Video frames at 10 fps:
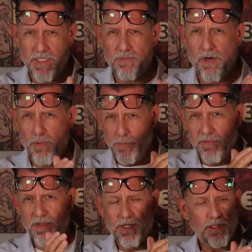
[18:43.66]
does want to
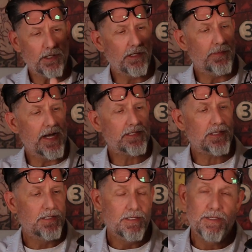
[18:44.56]
remove the color on the mask.
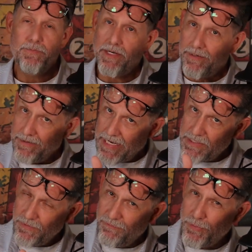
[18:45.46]
But
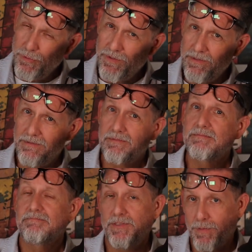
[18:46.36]
as we've proven,
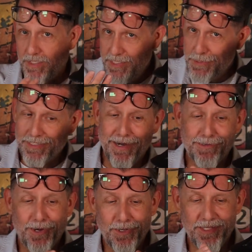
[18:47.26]
you can use
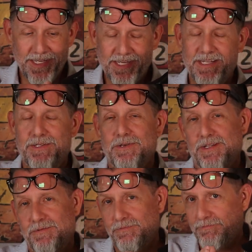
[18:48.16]
alcohol ink and you
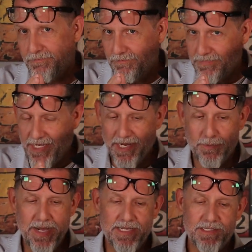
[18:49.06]
can dye your
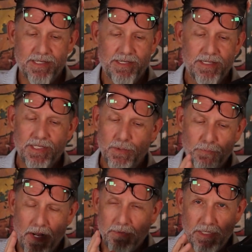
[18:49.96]
mask. You
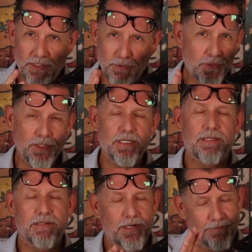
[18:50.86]

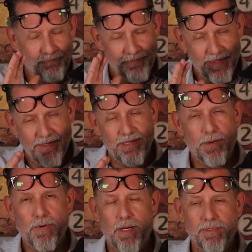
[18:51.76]
couldn't, no,
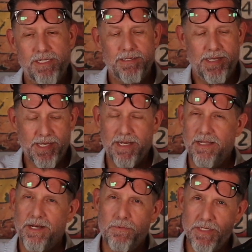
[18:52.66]
not probably. I got a
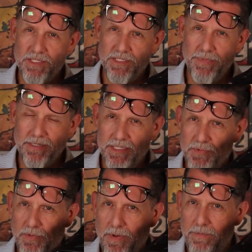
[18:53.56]
lot of questions about this
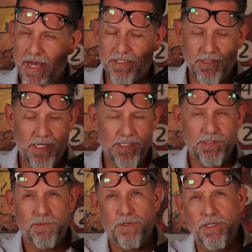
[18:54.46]
with my mask dyeing
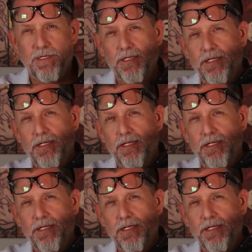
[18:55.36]
tutorial.